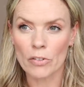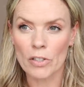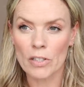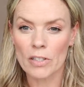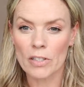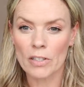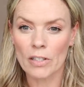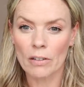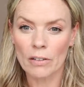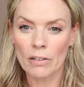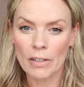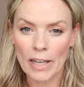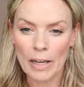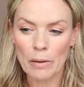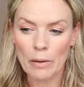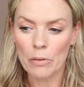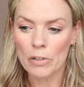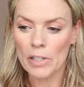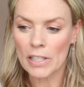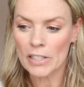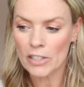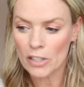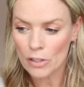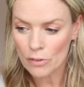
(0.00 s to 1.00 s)
just to go, okay,
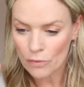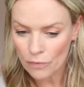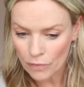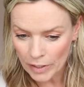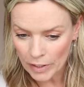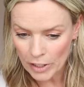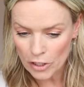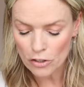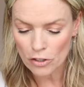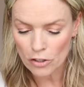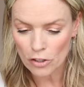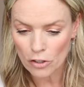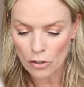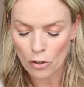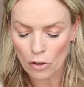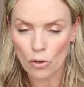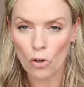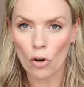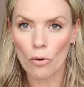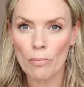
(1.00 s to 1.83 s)
well, let's just finish the look.